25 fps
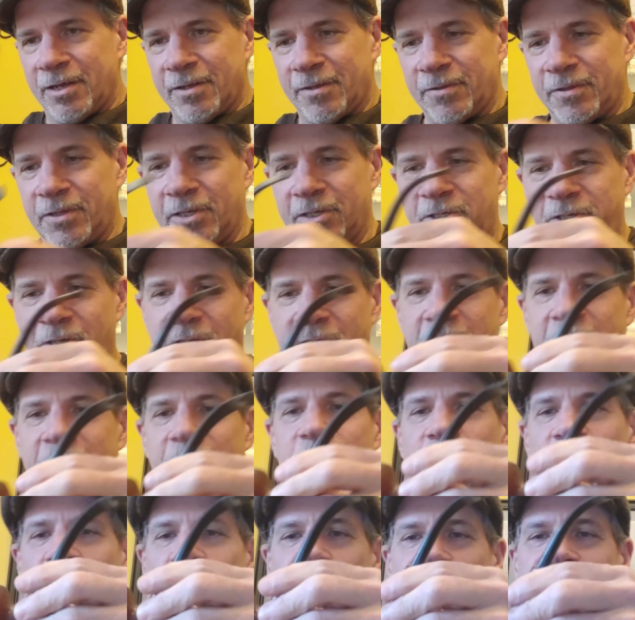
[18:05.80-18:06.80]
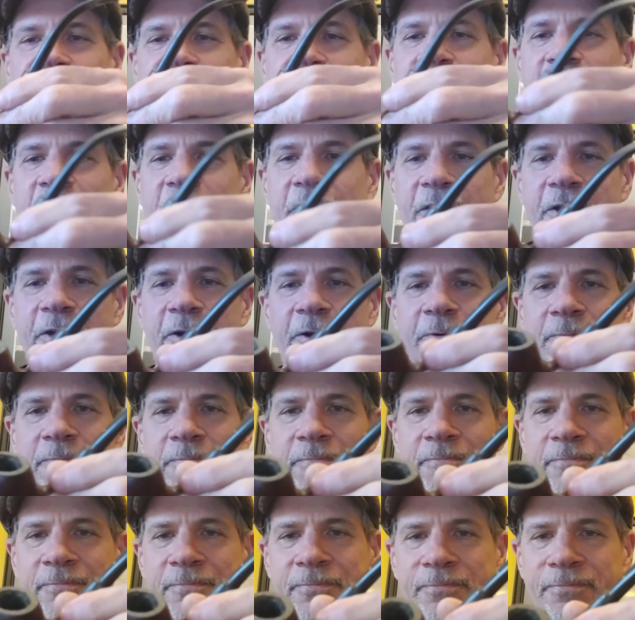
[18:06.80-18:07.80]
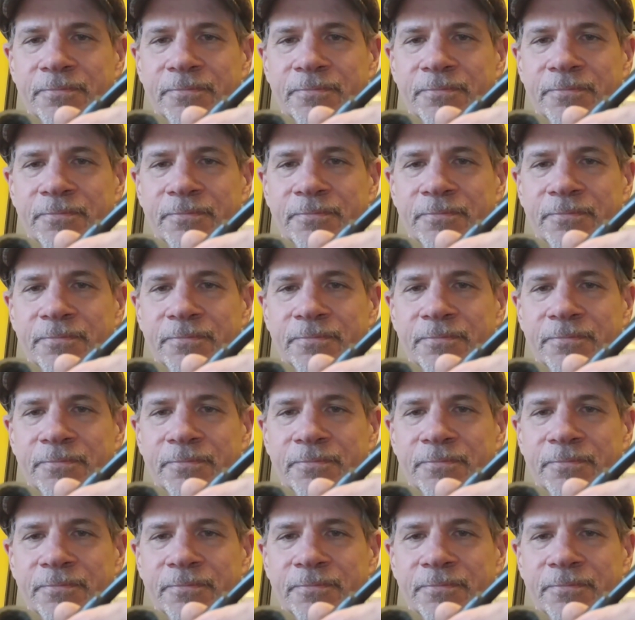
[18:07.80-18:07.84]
This looks more familiar.